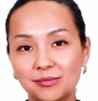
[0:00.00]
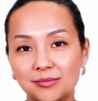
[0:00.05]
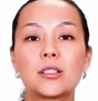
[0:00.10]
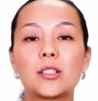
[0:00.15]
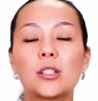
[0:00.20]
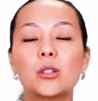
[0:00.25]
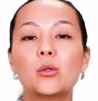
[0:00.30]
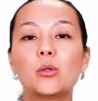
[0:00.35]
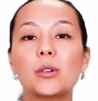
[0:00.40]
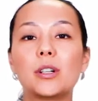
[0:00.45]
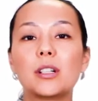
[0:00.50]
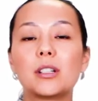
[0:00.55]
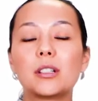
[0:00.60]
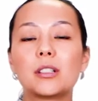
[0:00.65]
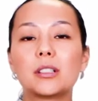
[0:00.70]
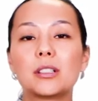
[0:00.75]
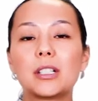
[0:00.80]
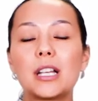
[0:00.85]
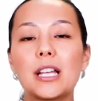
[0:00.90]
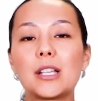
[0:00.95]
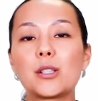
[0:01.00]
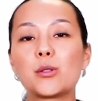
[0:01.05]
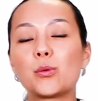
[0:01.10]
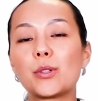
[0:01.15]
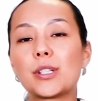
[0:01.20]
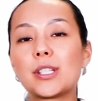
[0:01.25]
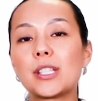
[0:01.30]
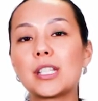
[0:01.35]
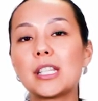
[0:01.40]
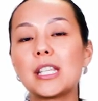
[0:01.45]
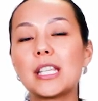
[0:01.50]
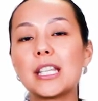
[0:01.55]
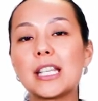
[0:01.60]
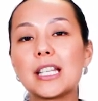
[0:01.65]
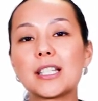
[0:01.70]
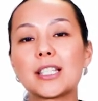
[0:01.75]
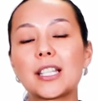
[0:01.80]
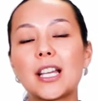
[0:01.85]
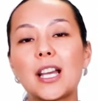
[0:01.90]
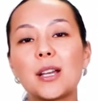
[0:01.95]
So, uh, as we see,
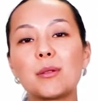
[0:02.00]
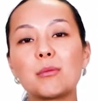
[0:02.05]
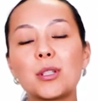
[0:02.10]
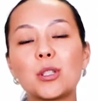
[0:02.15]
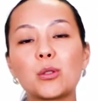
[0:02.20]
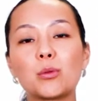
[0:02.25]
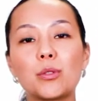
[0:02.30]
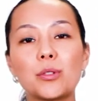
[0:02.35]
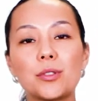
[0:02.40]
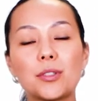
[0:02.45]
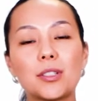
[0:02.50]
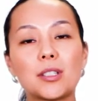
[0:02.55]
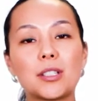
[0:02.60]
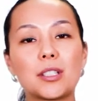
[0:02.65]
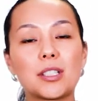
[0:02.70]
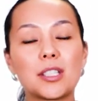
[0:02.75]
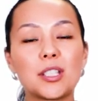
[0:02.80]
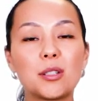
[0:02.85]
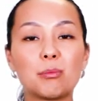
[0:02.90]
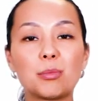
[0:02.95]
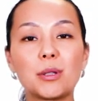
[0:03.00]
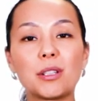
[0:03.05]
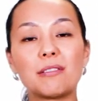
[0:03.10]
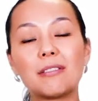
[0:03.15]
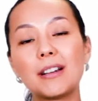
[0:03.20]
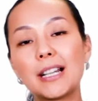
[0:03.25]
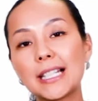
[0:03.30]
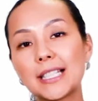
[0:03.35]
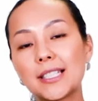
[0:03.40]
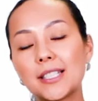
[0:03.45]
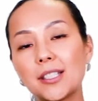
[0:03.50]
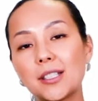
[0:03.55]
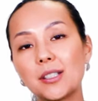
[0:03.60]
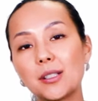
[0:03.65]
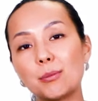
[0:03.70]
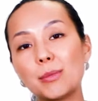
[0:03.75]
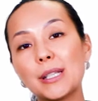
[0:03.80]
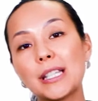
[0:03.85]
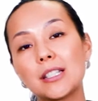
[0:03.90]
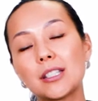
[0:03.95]
in time it was uh, simplified
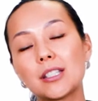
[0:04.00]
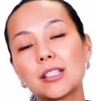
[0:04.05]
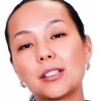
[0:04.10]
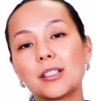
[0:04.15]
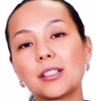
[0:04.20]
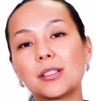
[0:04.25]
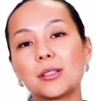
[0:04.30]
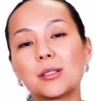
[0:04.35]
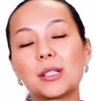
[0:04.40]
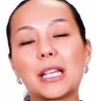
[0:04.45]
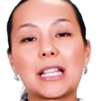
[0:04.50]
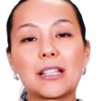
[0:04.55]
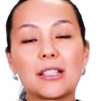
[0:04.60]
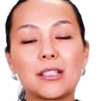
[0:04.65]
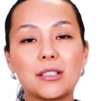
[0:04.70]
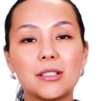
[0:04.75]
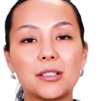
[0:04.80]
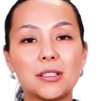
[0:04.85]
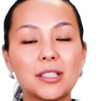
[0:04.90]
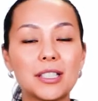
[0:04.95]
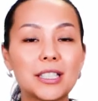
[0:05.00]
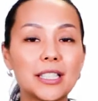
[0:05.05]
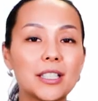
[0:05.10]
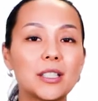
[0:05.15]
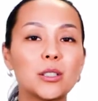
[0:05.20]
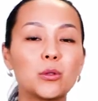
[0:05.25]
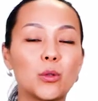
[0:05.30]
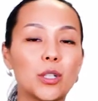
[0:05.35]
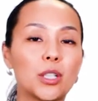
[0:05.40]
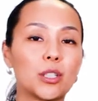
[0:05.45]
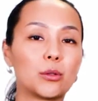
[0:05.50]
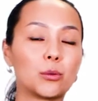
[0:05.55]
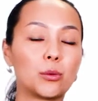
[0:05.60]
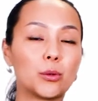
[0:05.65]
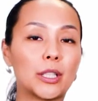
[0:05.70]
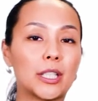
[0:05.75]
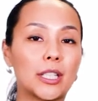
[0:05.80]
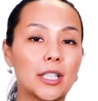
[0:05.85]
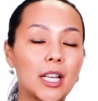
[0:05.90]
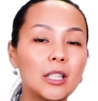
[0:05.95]
a bit, uh, and still when
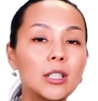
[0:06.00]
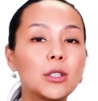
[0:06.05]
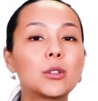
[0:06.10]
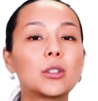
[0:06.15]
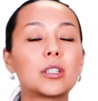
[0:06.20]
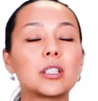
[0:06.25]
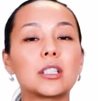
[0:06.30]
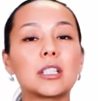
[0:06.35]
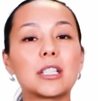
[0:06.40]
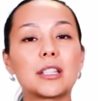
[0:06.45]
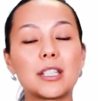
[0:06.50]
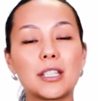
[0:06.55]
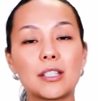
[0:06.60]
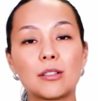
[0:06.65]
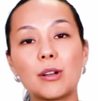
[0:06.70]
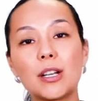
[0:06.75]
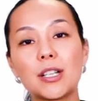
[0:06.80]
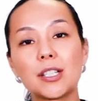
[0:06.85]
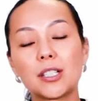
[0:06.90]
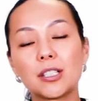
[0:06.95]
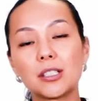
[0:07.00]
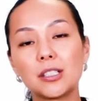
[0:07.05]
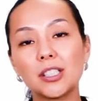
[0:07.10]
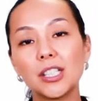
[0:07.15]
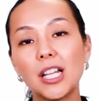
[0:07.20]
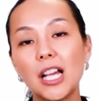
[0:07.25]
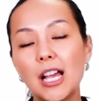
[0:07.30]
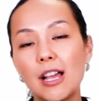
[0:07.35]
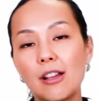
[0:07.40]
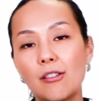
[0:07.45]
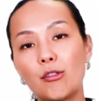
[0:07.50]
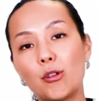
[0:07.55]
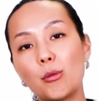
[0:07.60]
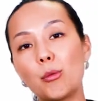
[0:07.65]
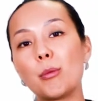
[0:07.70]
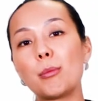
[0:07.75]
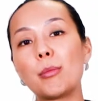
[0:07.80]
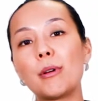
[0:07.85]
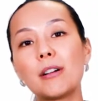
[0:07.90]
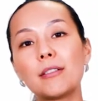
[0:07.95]
we look at this radical
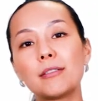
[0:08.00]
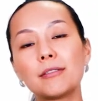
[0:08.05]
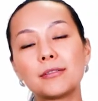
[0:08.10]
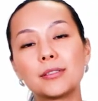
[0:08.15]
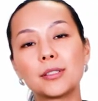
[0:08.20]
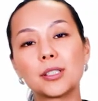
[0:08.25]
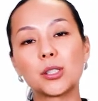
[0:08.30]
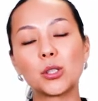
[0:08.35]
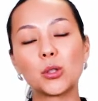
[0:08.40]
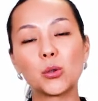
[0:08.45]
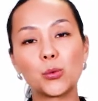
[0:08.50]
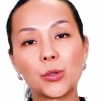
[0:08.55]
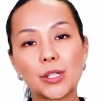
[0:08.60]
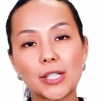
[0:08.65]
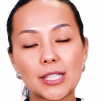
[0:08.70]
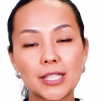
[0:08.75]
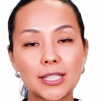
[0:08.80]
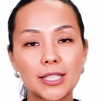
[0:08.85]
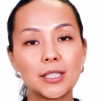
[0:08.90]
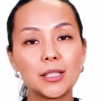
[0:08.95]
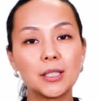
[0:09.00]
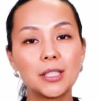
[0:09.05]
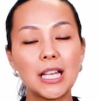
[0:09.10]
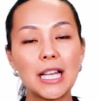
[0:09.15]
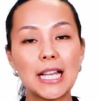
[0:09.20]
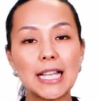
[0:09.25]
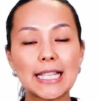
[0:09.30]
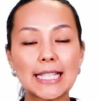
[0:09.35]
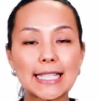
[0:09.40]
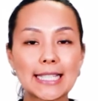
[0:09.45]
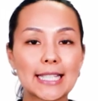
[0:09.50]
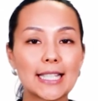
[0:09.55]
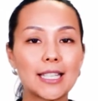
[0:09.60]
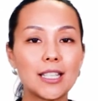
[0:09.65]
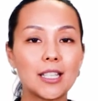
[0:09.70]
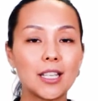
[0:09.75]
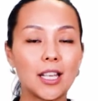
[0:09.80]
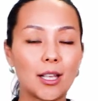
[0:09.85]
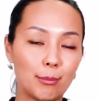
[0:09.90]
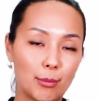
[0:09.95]
from above, uh, we still
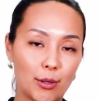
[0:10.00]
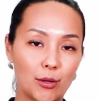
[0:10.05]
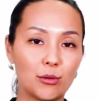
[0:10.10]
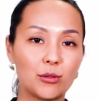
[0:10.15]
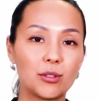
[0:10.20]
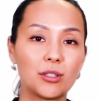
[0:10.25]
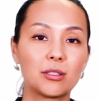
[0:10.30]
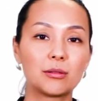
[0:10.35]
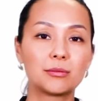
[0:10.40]
see a boat.